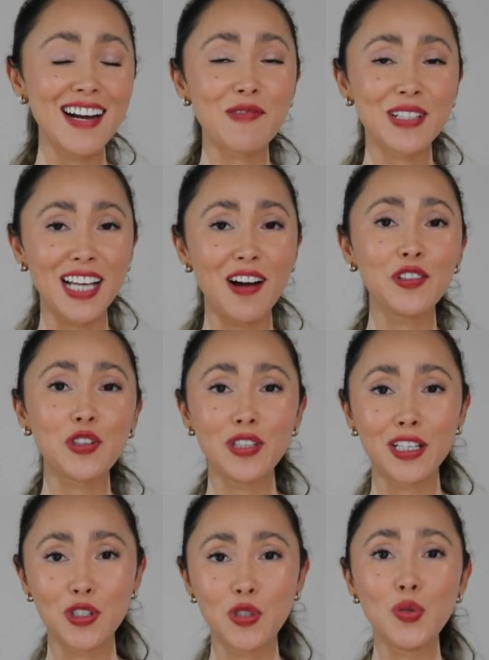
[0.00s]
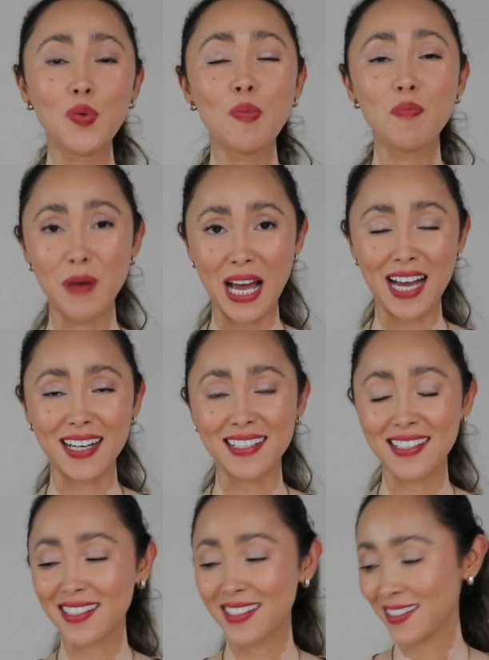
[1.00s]
We're down to the 2
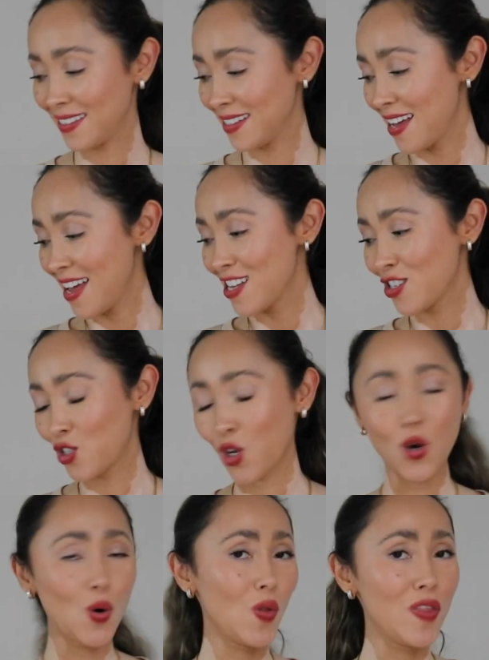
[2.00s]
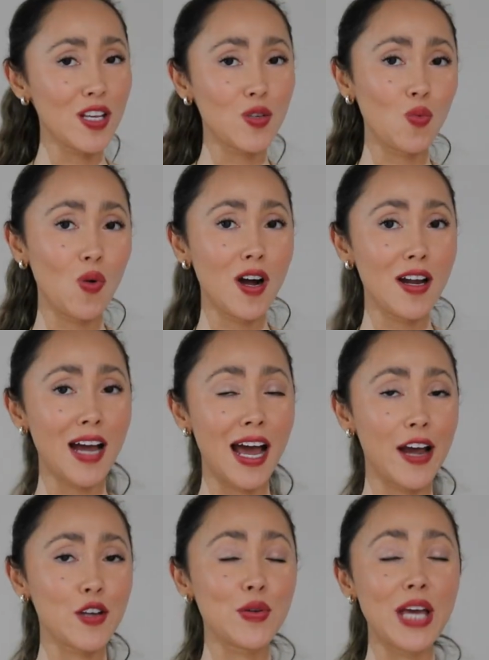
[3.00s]
bags. So this one, I
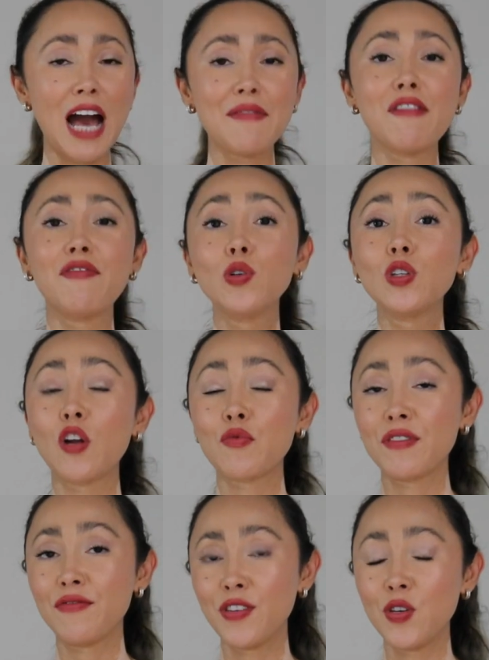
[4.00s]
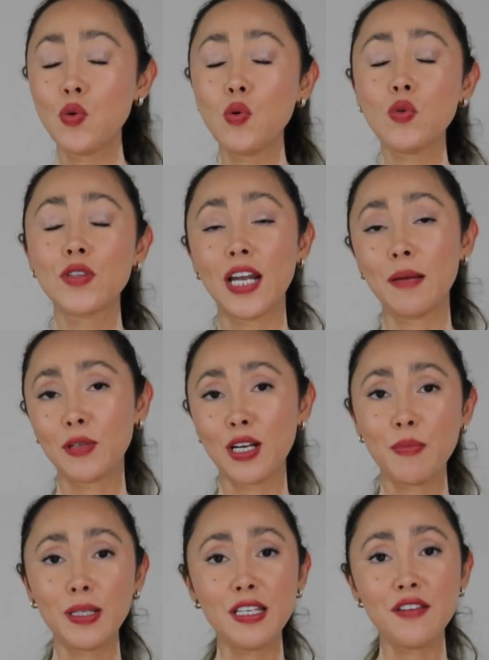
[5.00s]
actually have a full-on review that I'm gonna
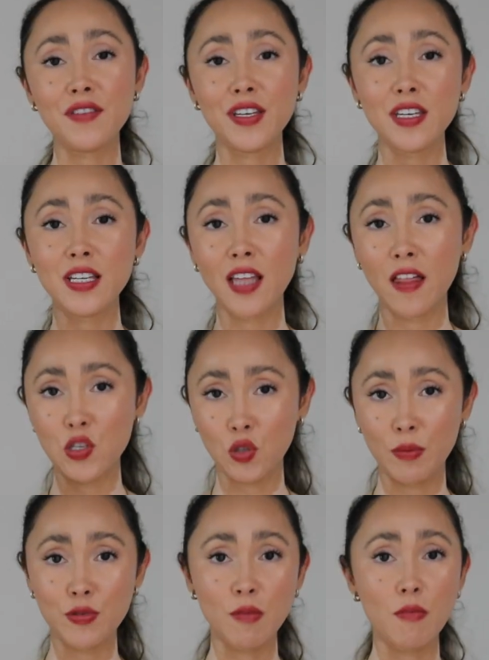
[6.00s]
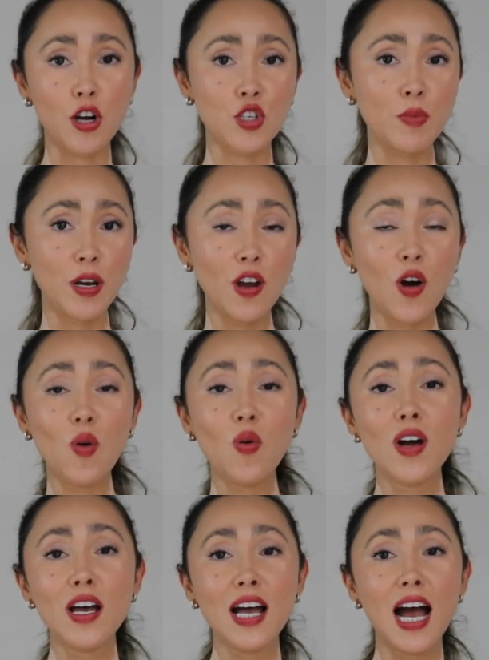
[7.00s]
be leaving in the description box below.
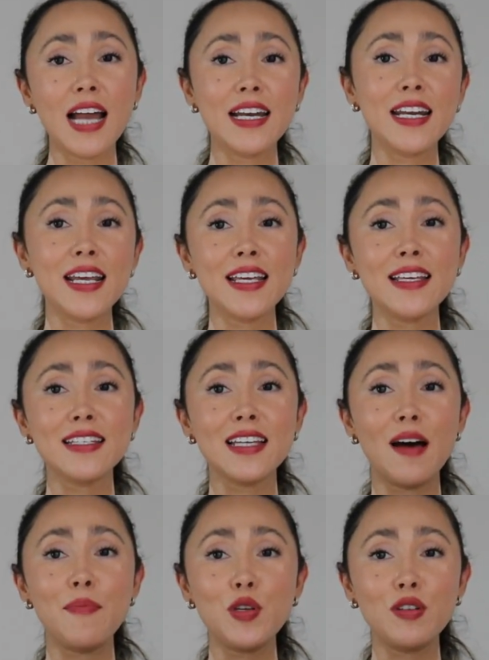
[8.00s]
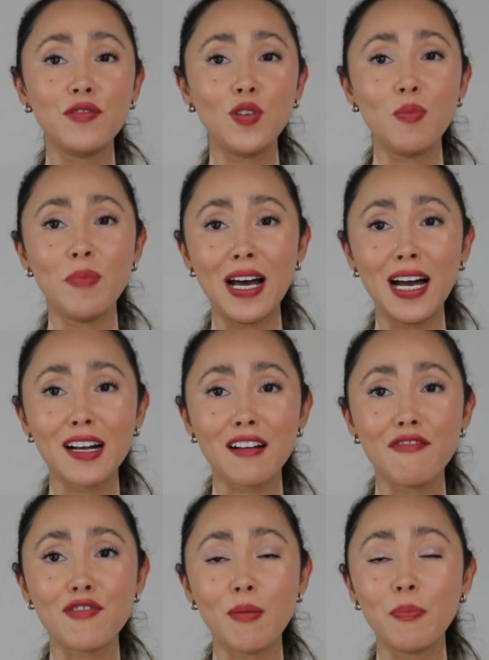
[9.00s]
And it is a beautiful bag
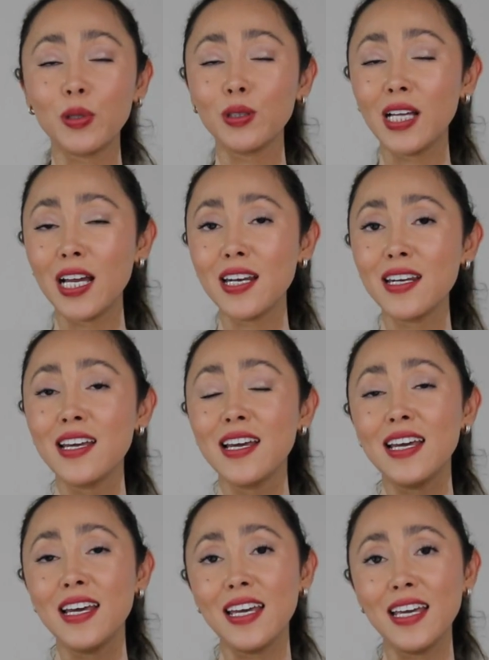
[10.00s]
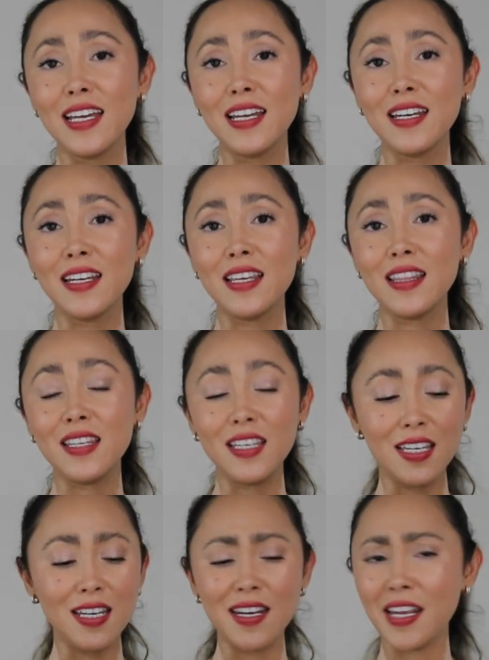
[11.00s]
from Polene in
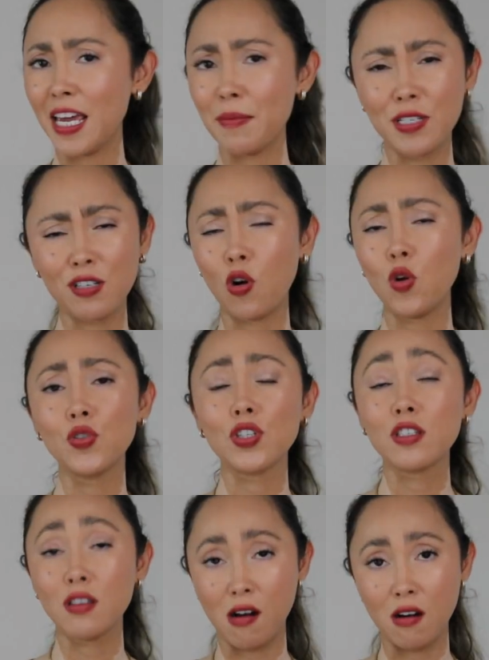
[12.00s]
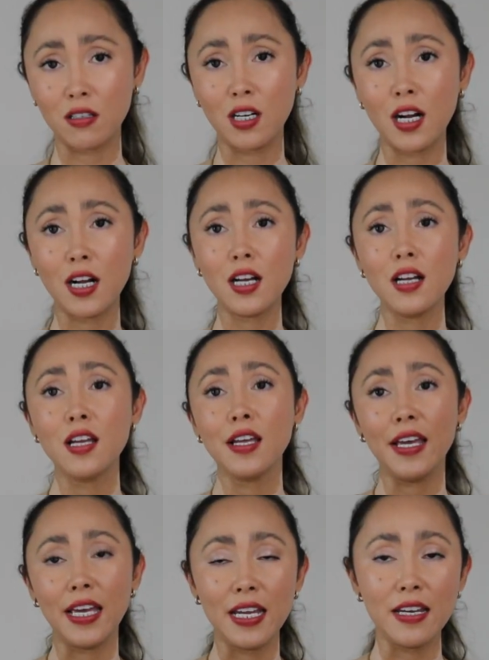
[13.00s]
the name, it's called Tonca
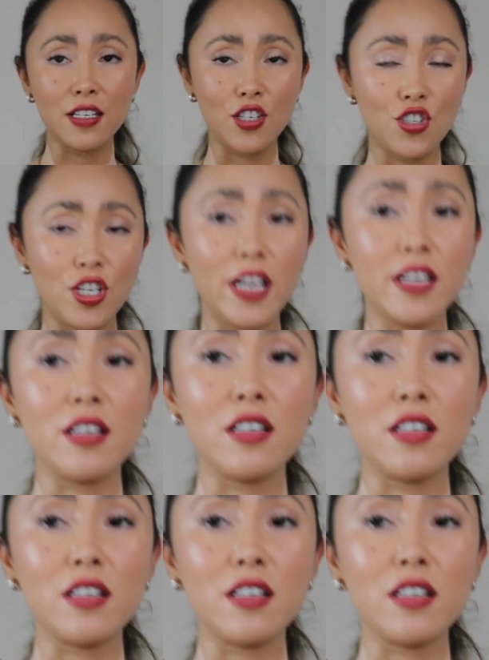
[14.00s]
in the shade